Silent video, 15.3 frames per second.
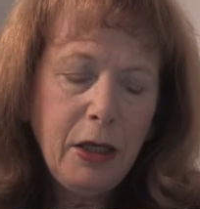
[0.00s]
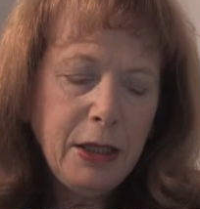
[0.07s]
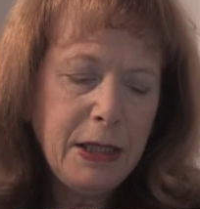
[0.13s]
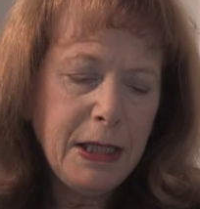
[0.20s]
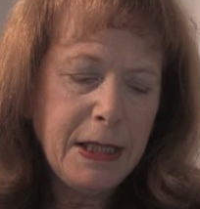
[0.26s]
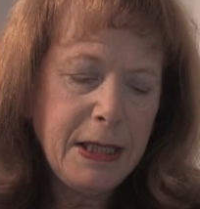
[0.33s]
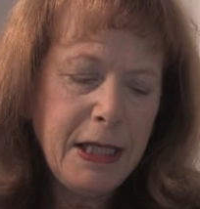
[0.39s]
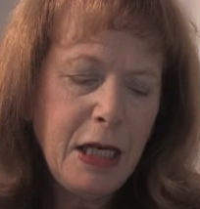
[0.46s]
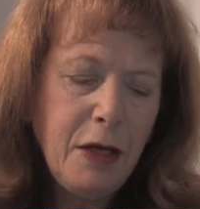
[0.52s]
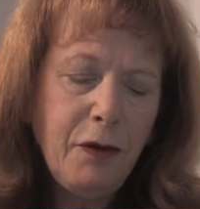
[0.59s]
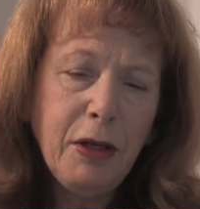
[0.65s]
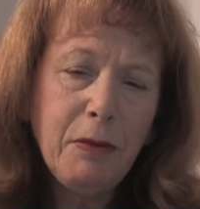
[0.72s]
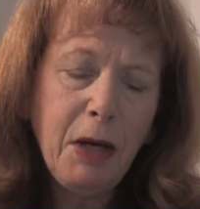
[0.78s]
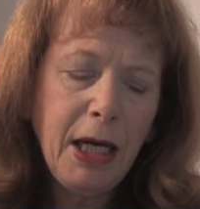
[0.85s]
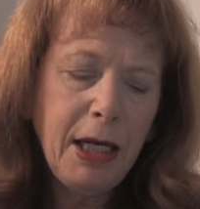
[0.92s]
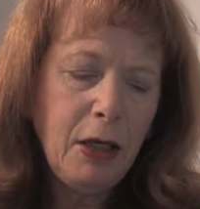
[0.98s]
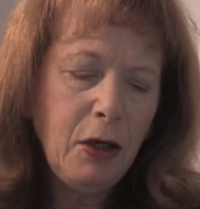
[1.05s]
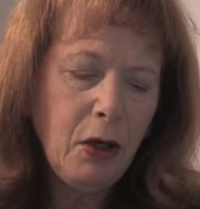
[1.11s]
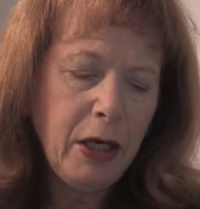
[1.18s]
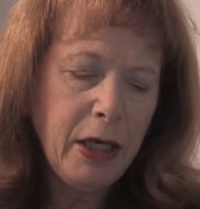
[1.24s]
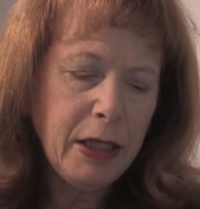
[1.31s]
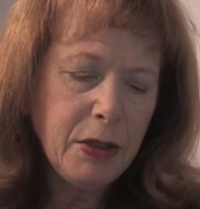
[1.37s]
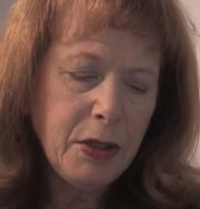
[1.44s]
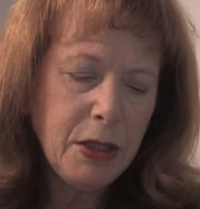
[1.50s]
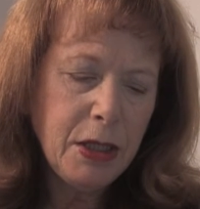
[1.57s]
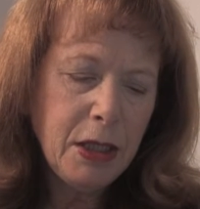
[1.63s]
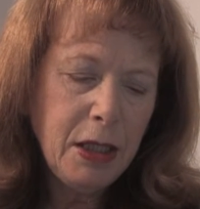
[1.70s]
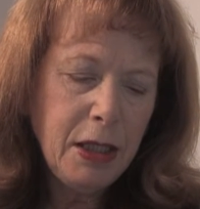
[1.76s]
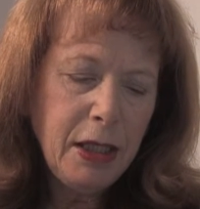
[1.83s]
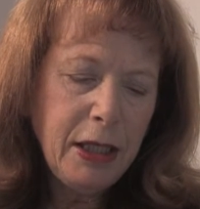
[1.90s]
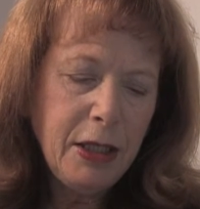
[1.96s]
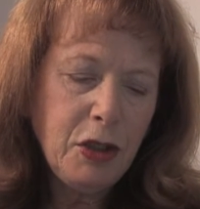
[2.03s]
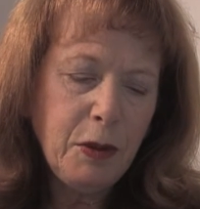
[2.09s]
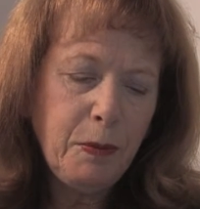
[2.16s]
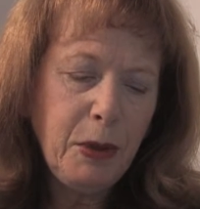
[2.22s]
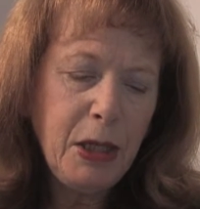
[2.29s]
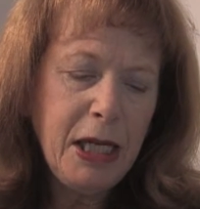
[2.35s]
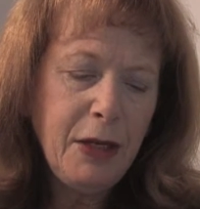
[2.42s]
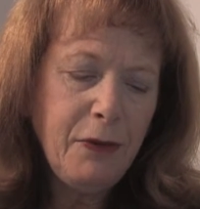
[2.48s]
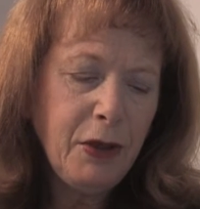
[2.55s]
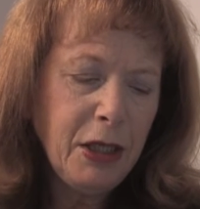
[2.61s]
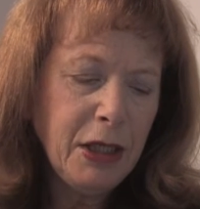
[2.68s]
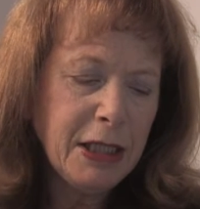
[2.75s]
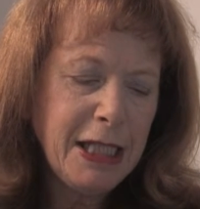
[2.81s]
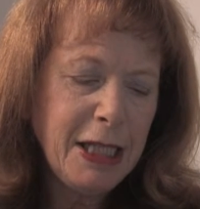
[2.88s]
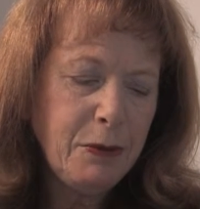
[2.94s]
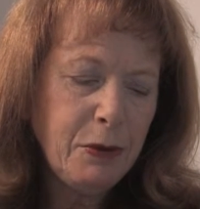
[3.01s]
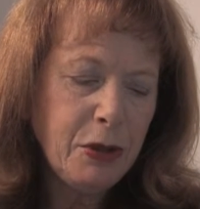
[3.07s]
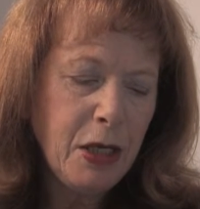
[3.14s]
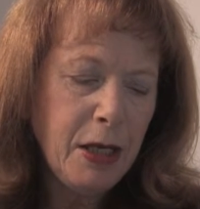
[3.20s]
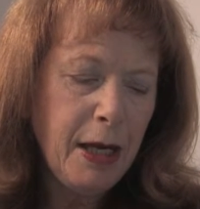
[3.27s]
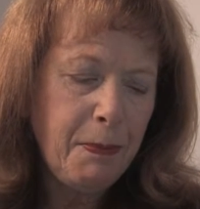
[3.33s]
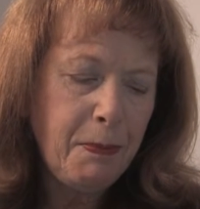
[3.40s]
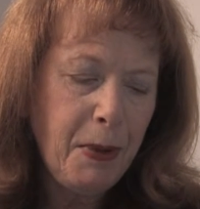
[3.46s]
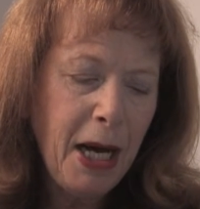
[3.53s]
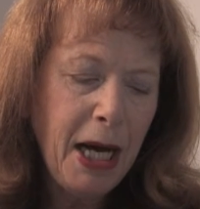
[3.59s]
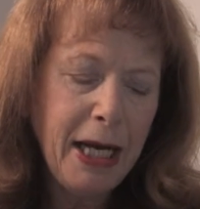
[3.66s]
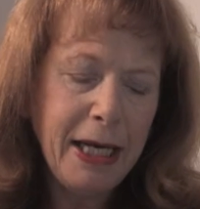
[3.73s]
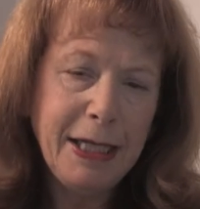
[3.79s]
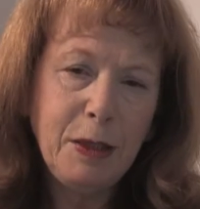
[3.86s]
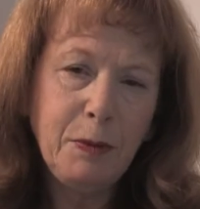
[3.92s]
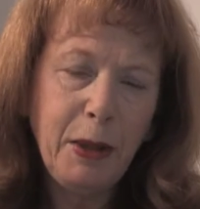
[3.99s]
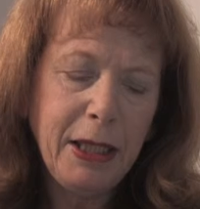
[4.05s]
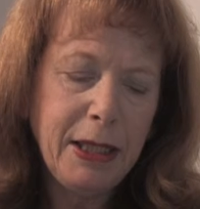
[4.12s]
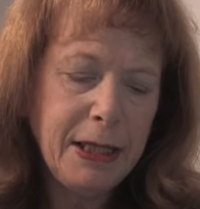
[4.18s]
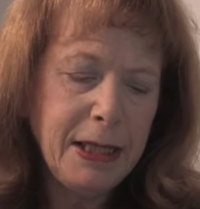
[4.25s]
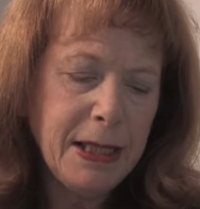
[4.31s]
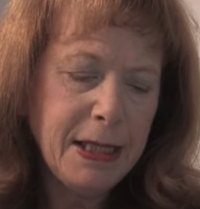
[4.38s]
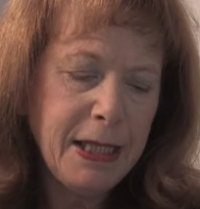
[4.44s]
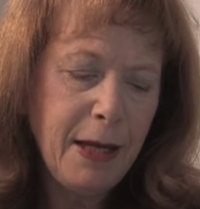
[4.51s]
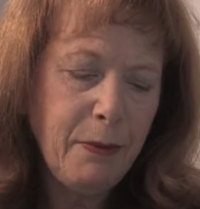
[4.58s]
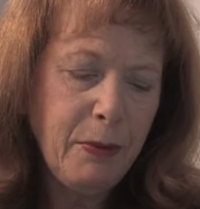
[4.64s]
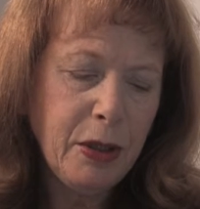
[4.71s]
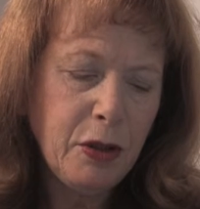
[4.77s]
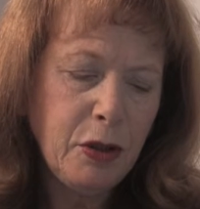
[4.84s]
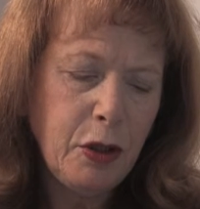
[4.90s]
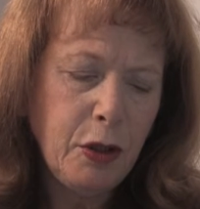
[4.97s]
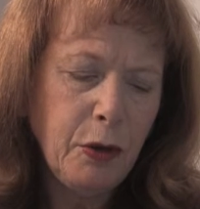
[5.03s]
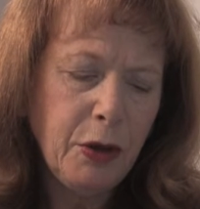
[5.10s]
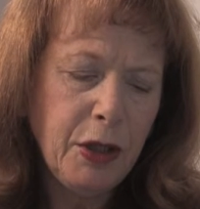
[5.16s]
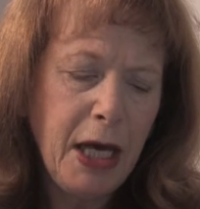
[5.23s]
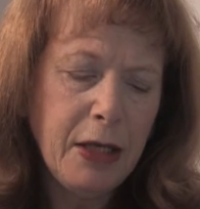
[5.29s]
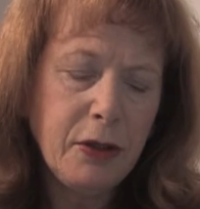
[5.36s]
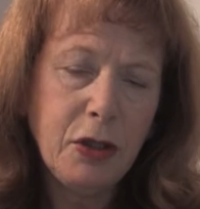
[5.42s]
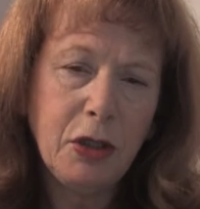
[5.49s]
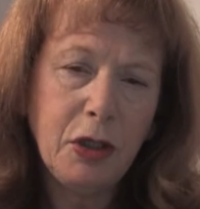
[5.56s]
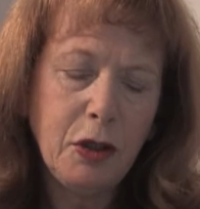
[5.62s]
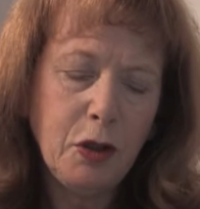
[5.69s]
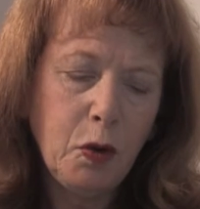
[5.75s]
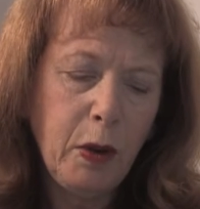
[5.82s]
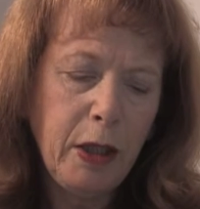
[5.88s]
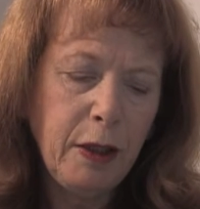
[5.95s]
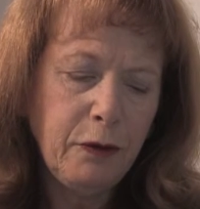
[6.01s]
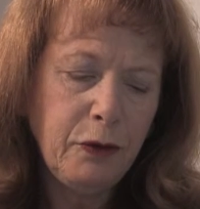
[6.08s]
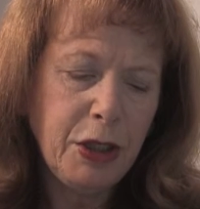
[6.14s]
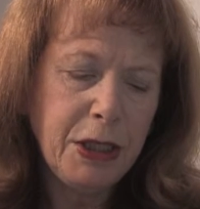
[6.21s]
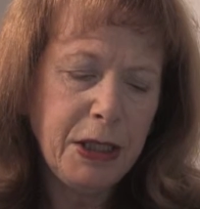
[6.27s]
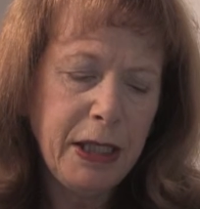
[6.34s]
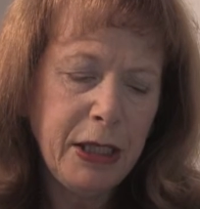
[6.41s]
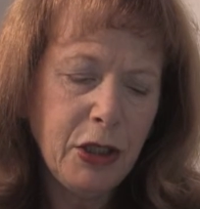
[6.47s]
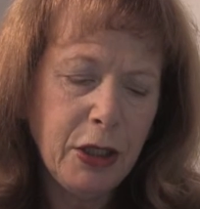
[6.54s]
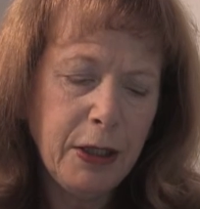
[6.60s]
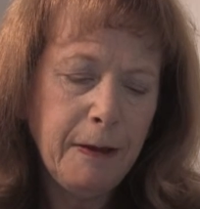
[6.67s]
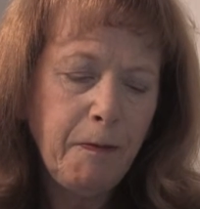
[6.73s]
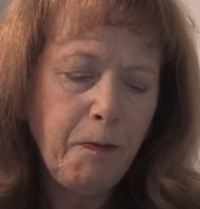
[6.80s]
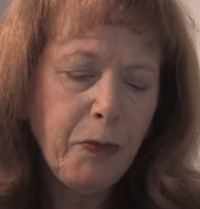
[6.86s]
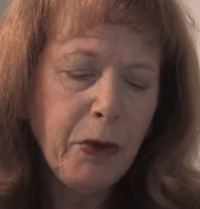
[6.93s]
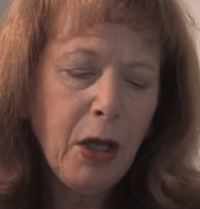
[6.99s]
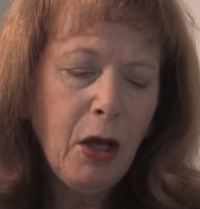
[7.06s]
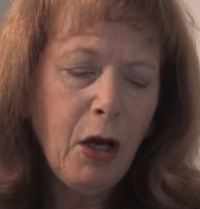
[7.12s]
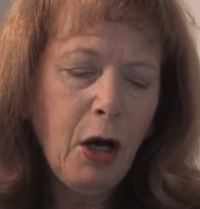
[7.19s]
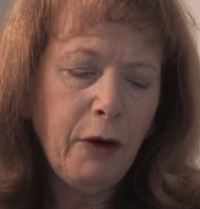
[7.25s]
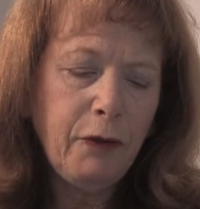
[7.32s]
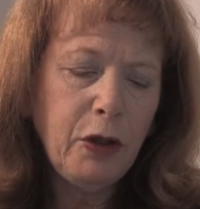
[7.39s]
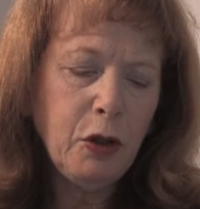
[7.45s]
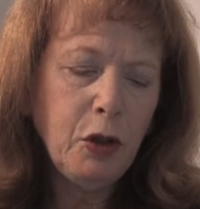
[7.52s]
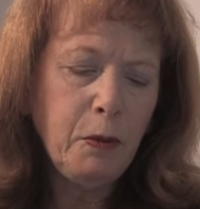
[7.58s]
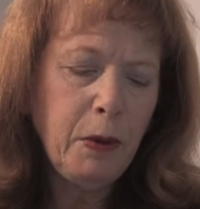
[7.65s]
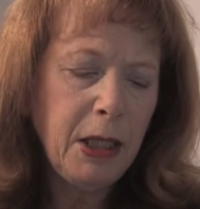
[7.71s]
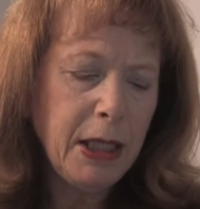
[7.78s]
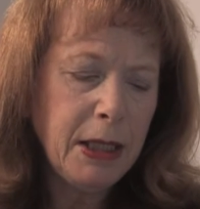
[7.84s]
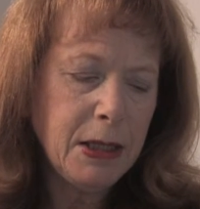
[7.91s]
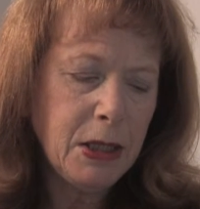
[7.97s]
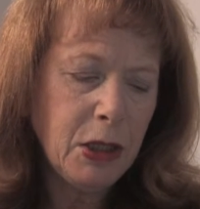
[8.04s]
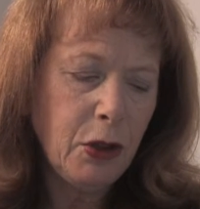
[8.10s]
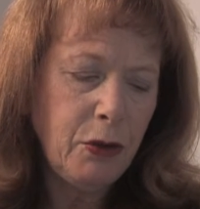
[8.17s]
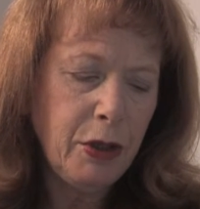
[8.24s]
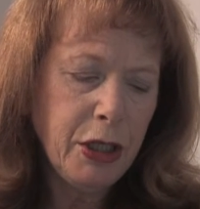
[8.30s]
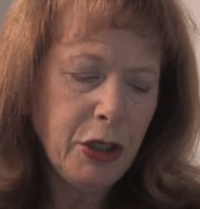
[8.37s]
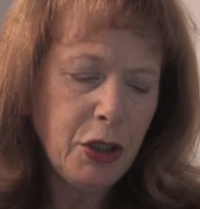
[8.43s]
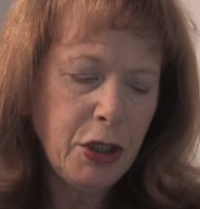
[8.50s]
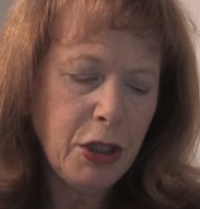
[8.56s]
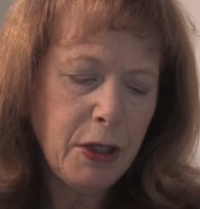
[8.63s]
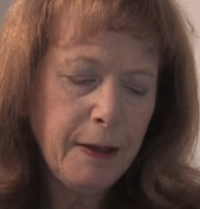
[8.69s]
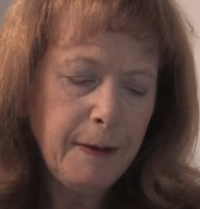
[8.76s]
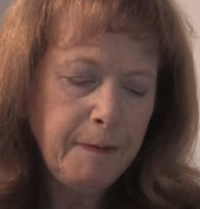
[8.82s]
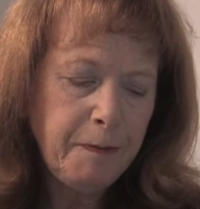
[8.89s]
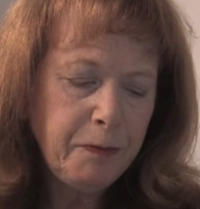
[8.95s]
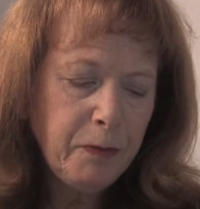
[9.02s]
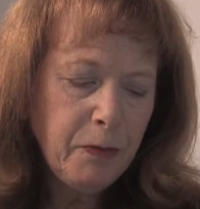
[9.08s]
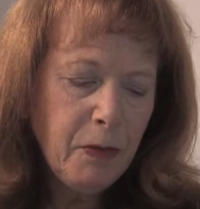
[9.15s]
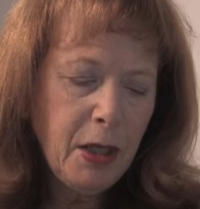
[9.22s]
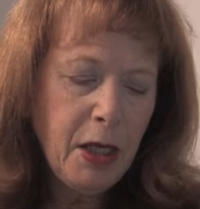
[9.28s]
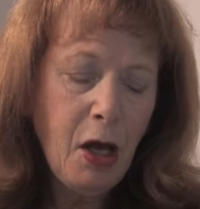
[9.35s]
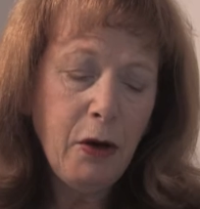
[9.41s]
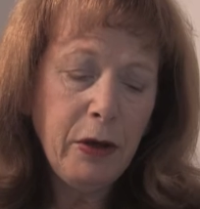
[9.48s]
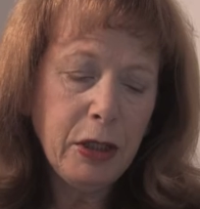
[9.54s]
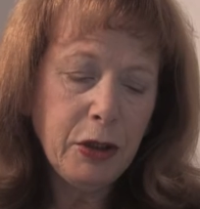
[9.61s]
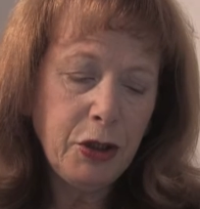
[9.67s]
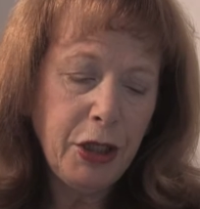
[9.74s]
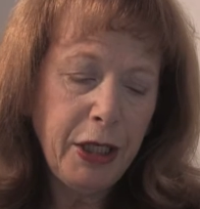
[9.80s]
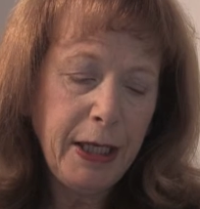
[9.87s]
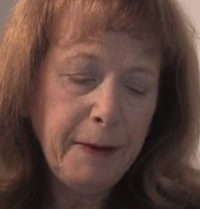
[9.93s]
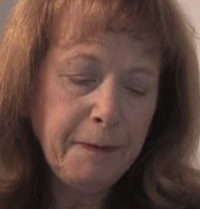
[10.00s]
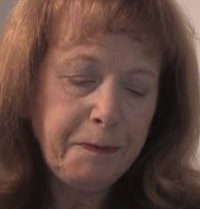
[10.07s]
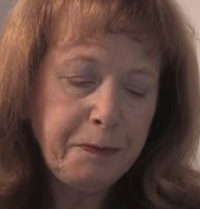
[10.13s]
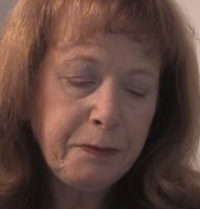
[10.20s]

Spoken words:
deceiving my lawyers into believing that he would abide by the December 2012 decision of the Oberlandesgericht, the OLG,